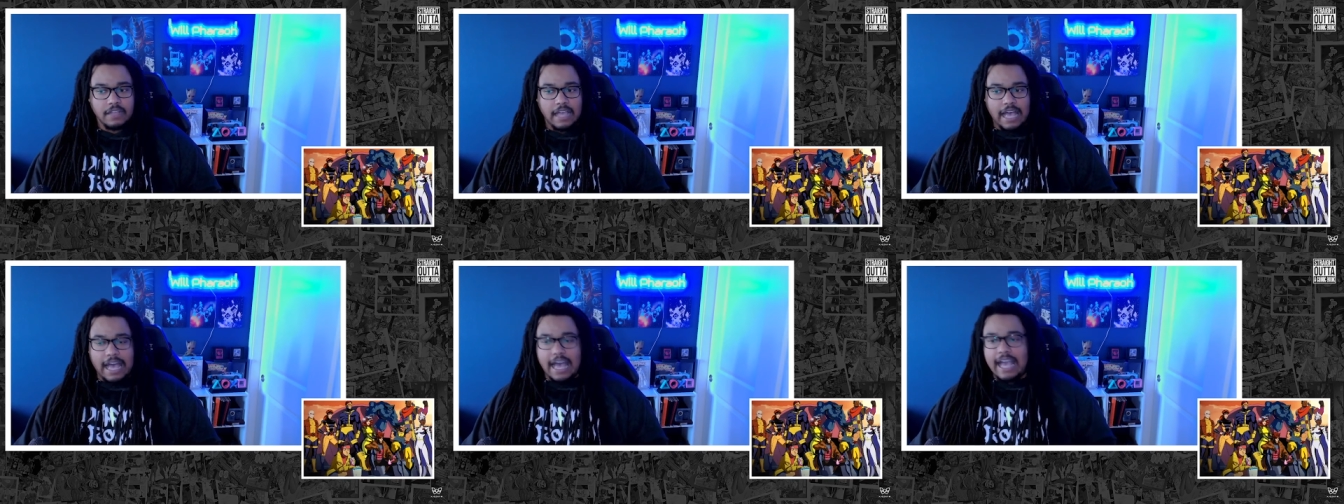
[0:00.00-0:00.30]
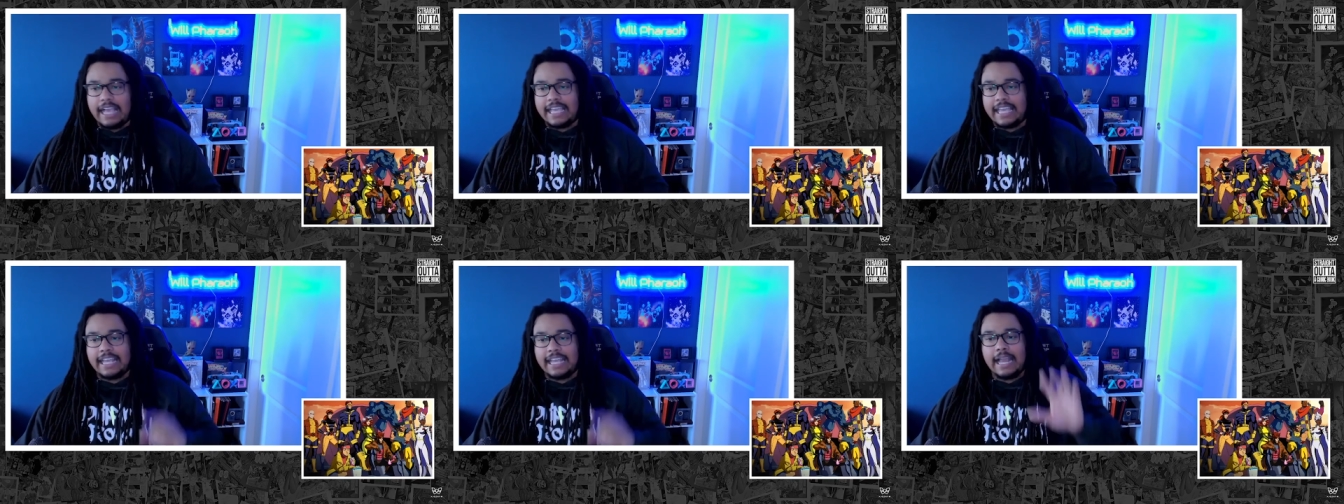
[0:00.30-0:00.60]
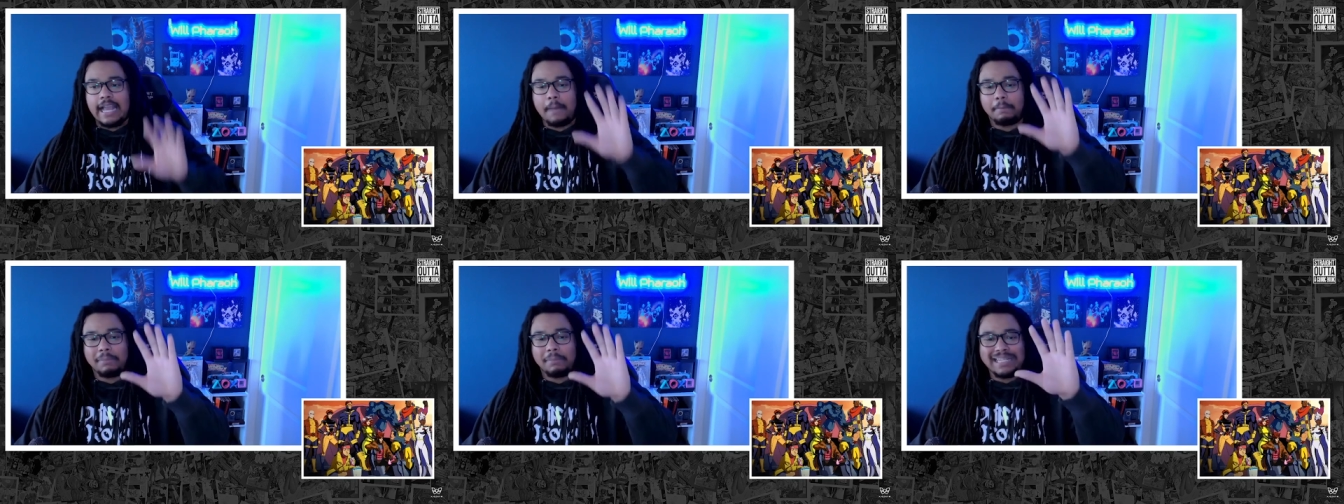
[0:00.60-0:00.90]
I
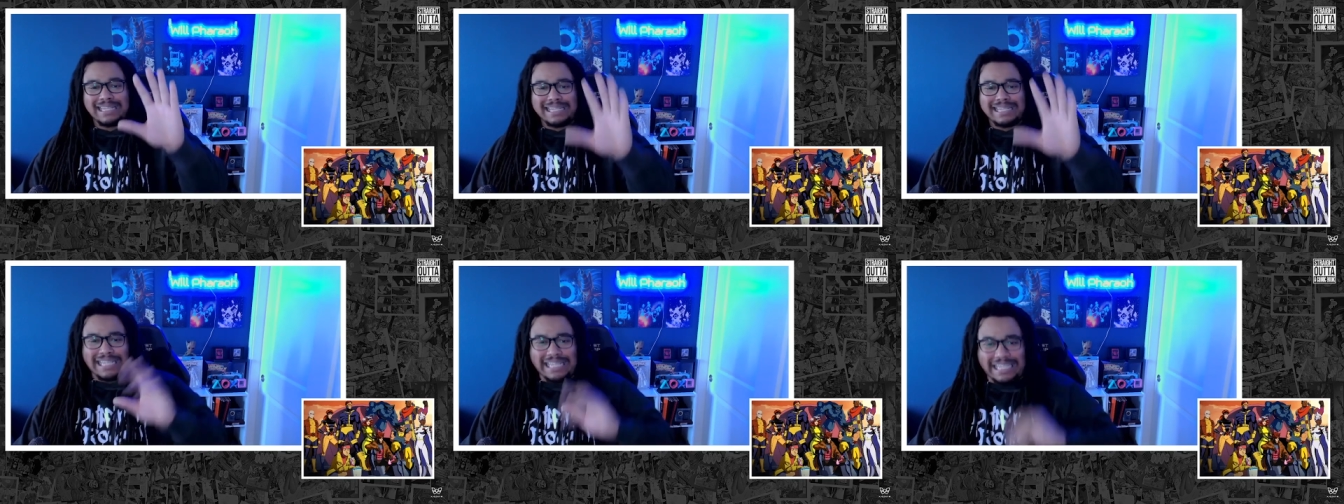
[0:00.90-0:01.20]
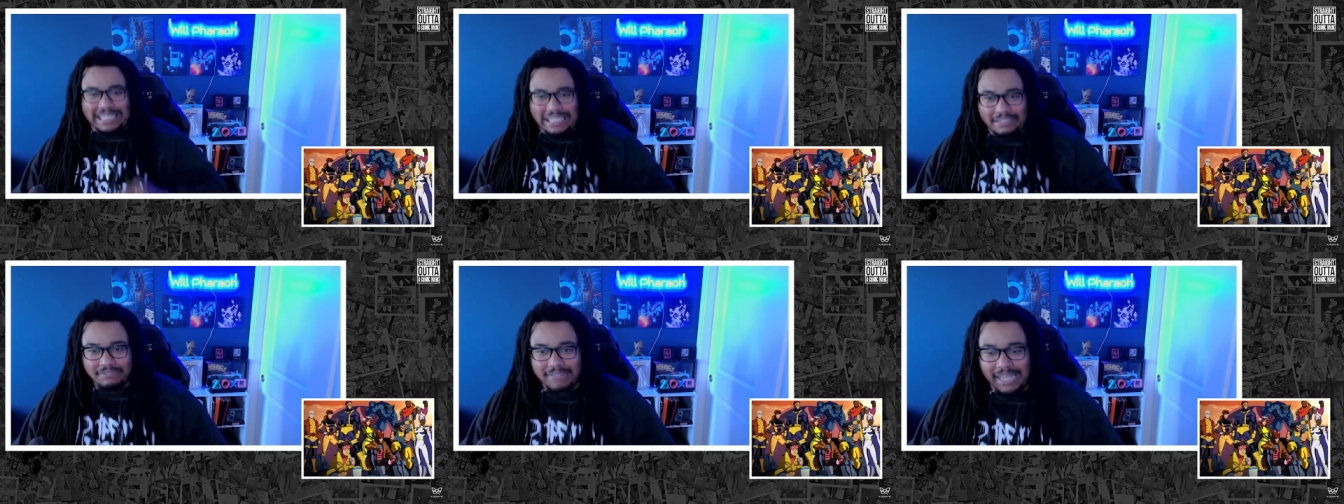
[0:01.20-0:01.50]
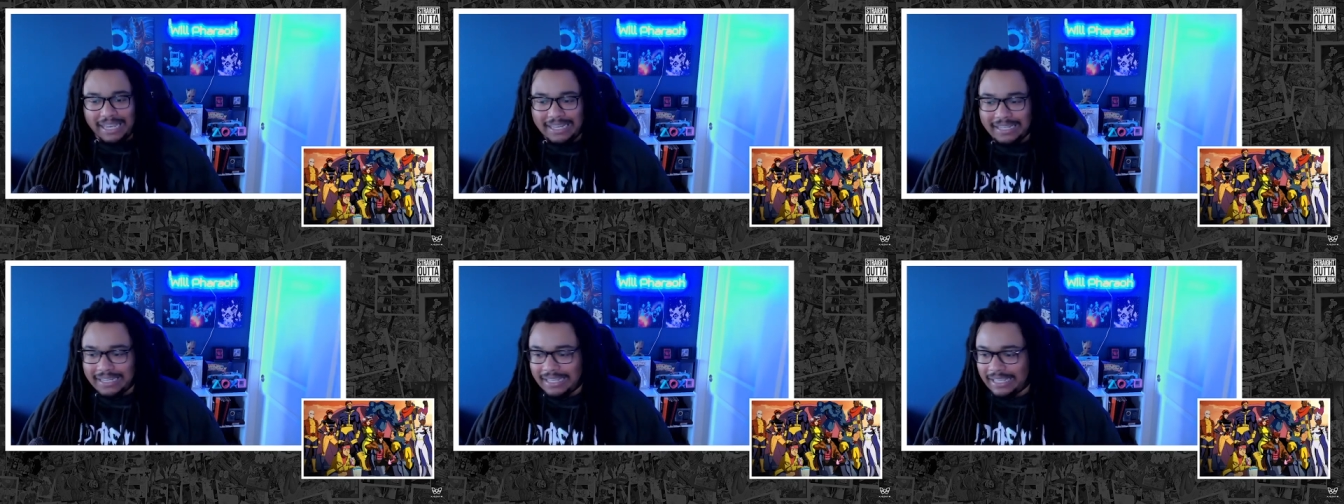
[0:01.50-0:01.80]
cannot believe
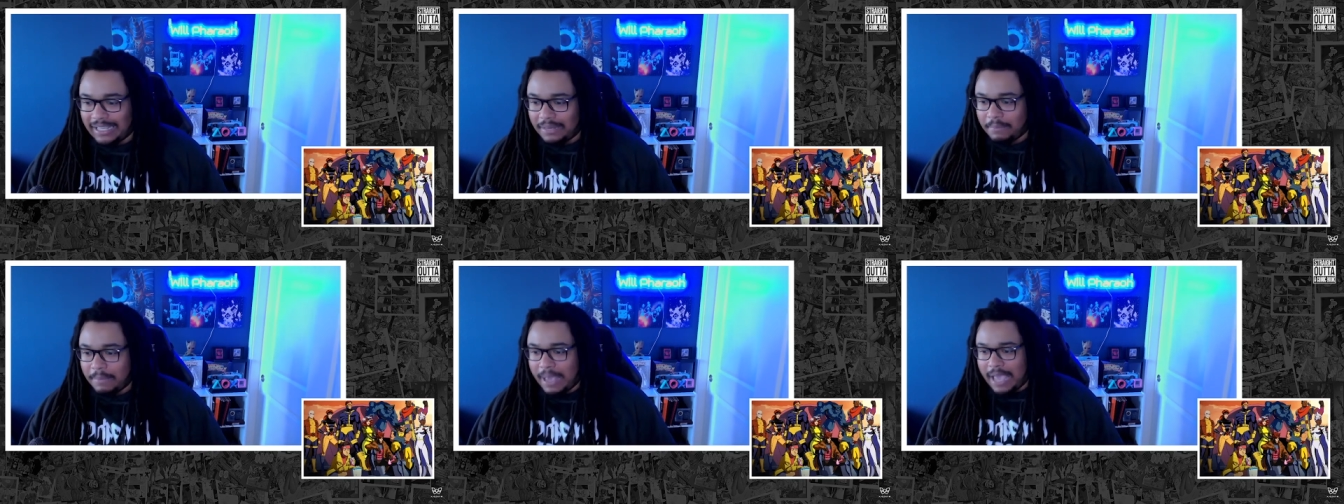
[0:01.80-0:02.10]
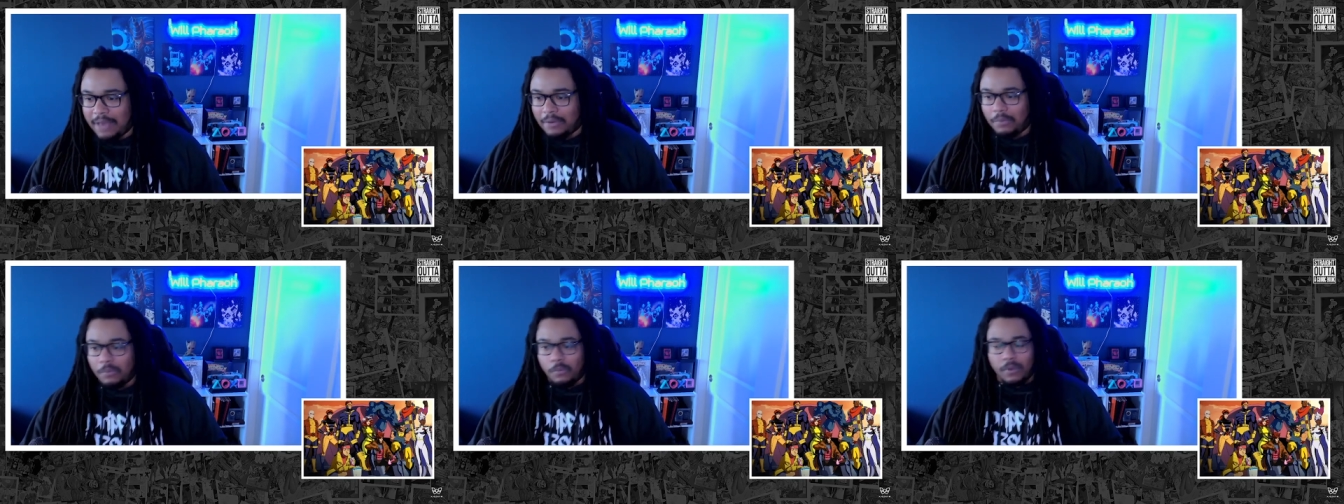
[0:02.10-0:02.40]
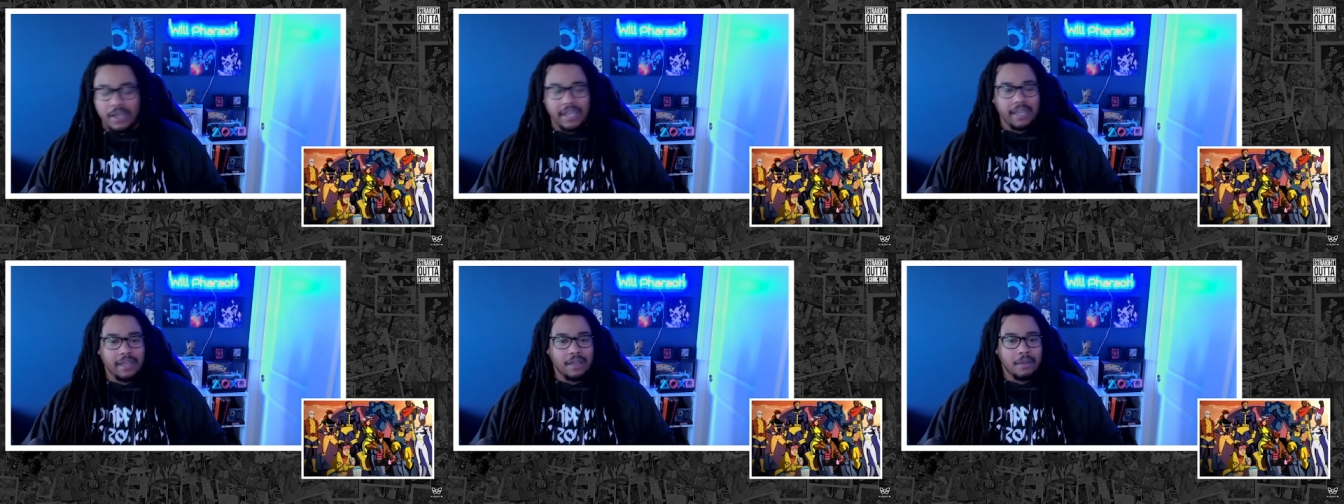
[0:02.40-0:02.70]
they did Madam
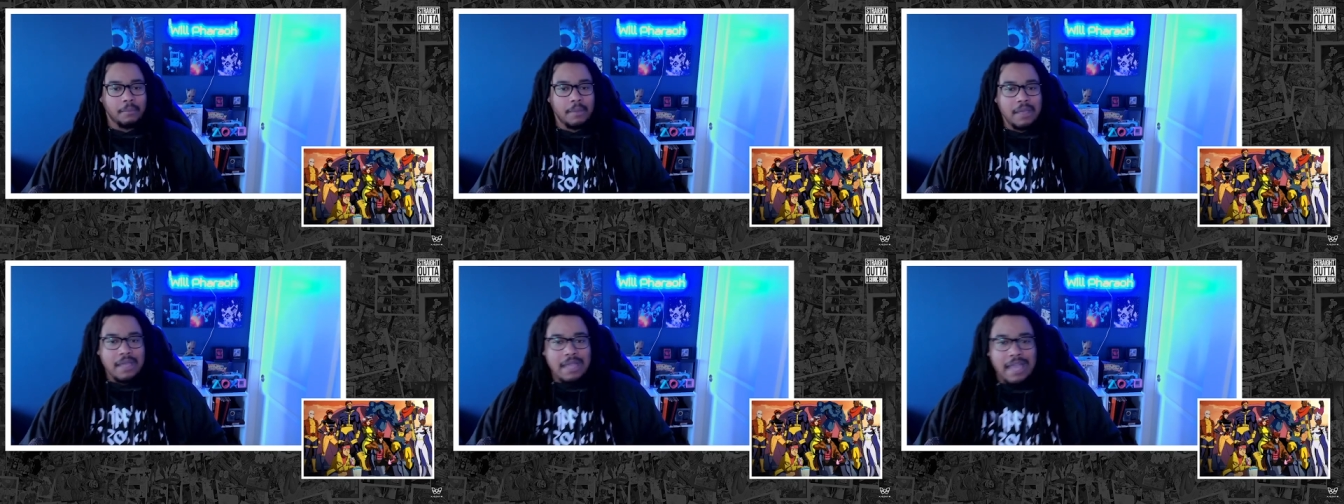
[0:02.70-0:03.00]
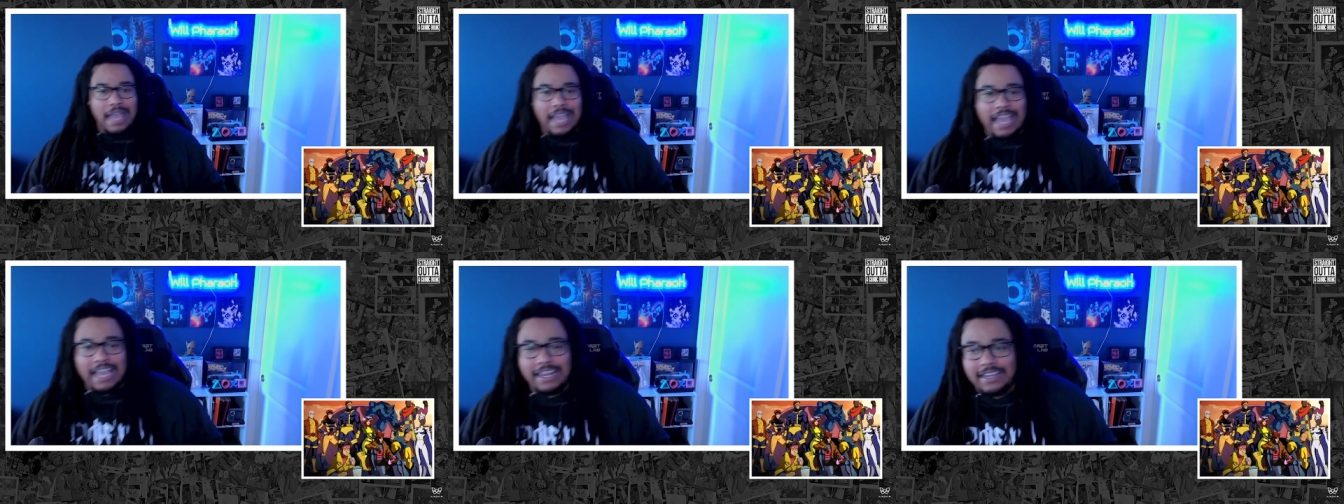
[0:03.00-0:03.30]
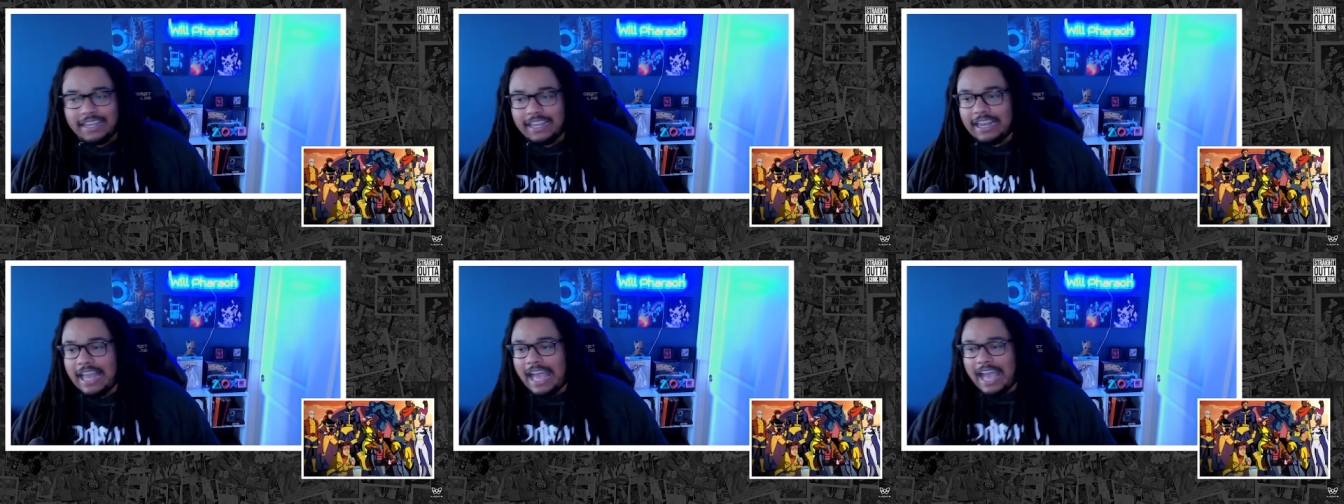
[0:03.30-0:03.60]
Web. And
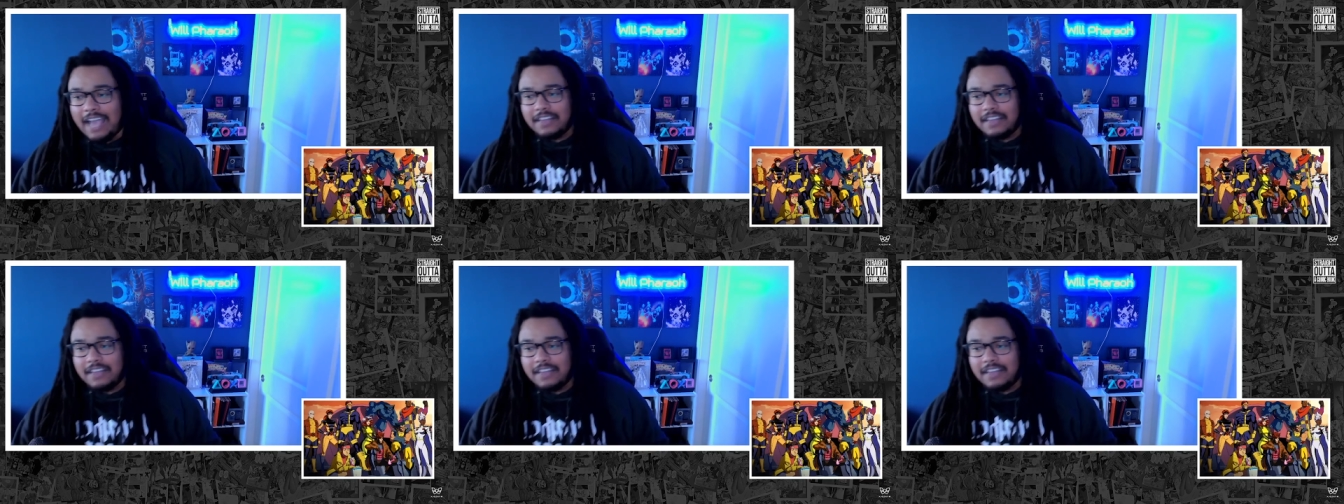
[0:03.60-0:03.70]
then,